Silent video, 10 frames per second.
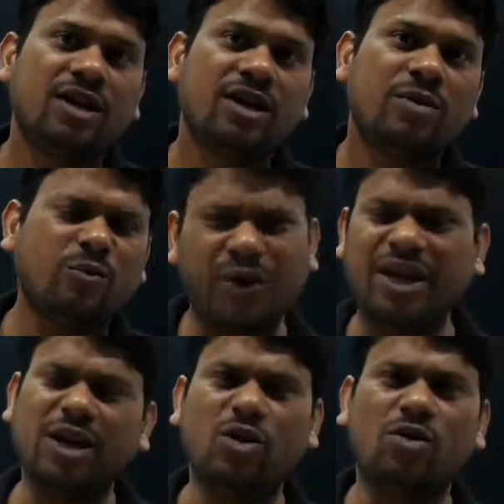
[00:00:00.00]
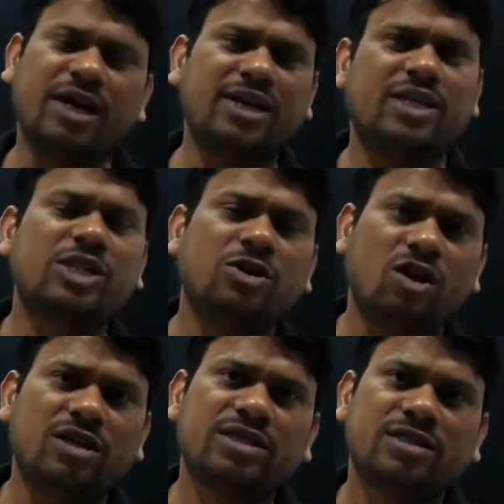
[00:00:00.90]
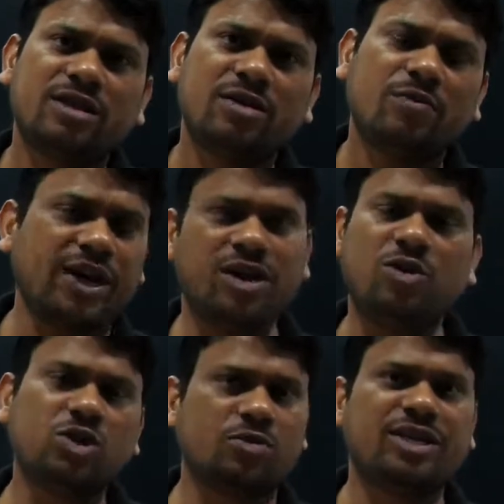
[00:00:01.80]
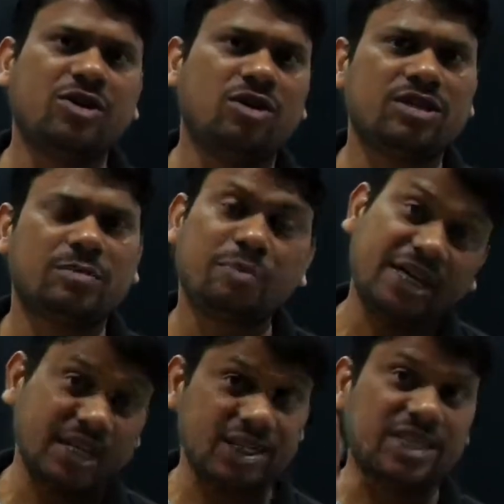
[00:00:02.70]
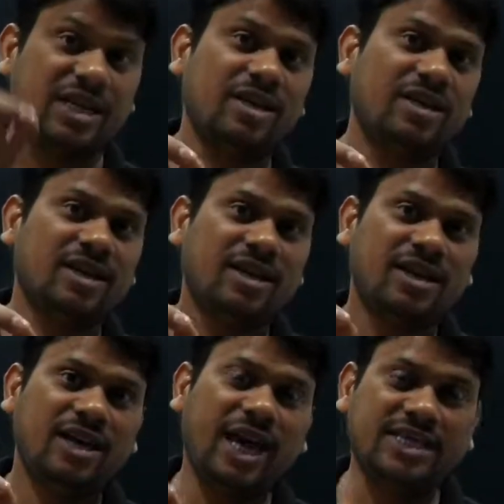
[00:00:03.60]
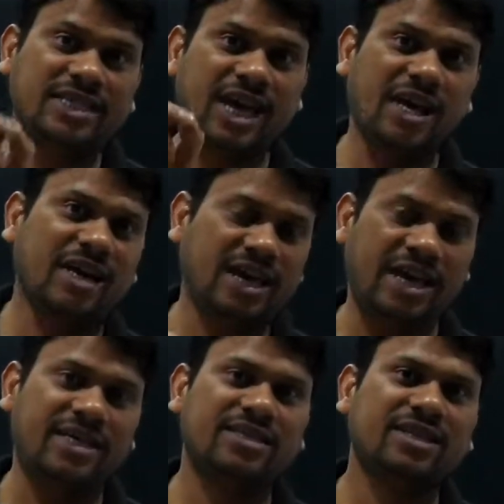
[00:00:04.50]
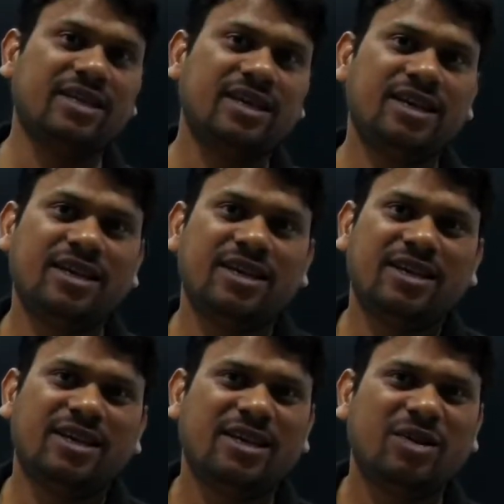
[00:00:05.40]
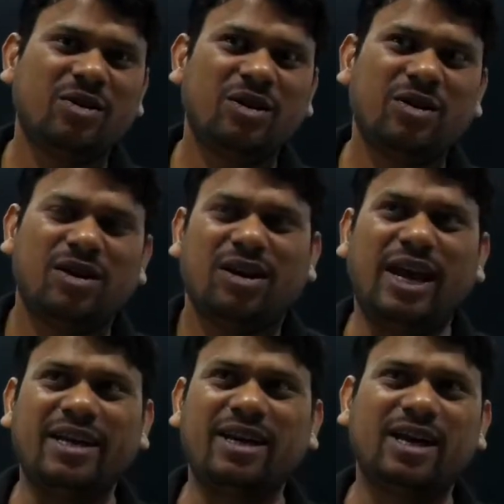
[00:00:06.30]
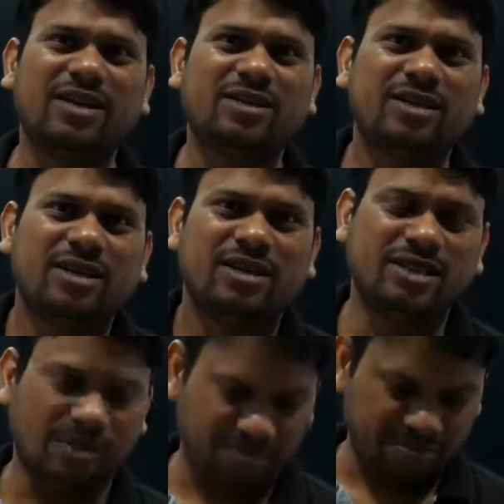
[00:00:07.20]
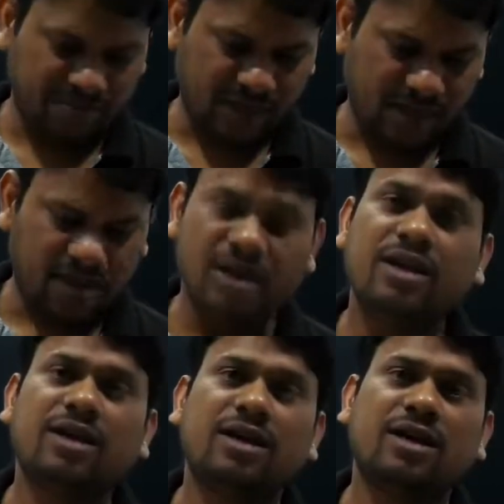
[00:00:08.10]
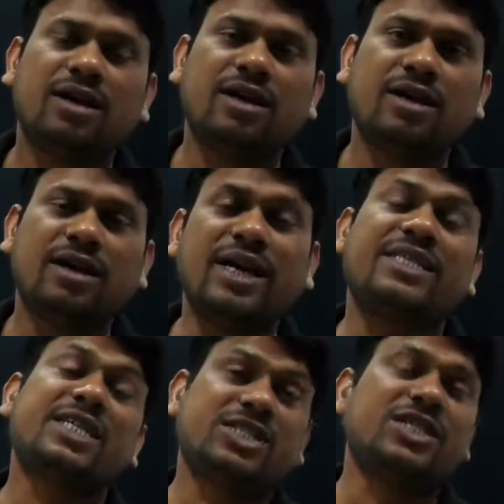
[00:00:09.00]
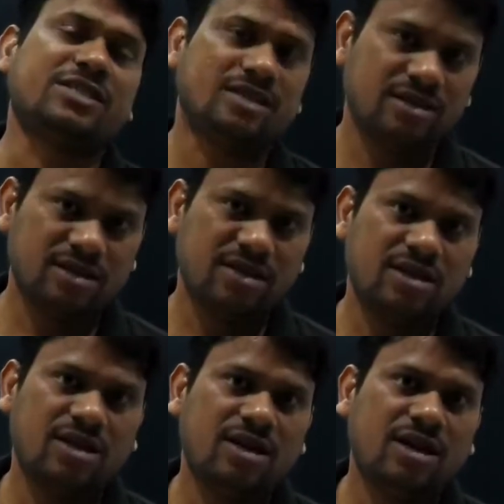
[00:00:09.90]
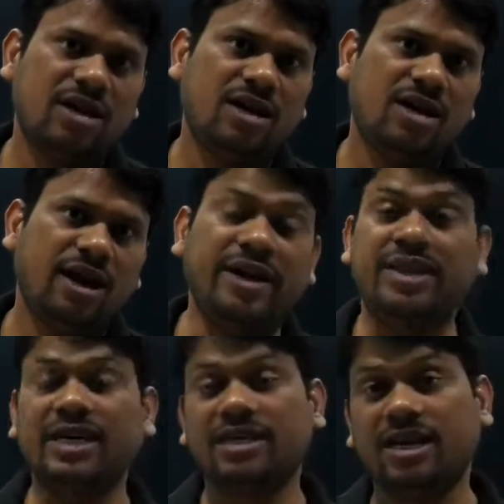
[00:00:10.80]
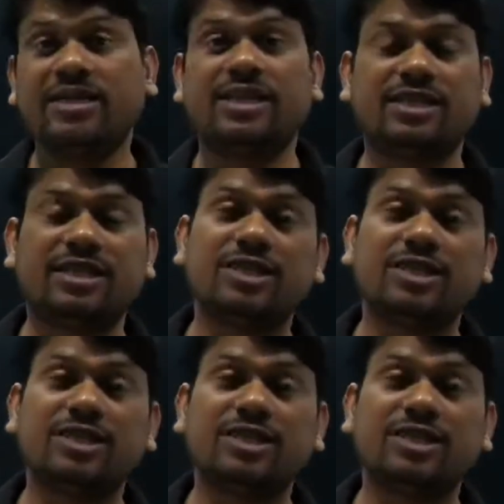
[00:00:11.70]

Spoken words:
very low conduction loss, very low switching loss, but still SCR has like some characteristics, and that characteristics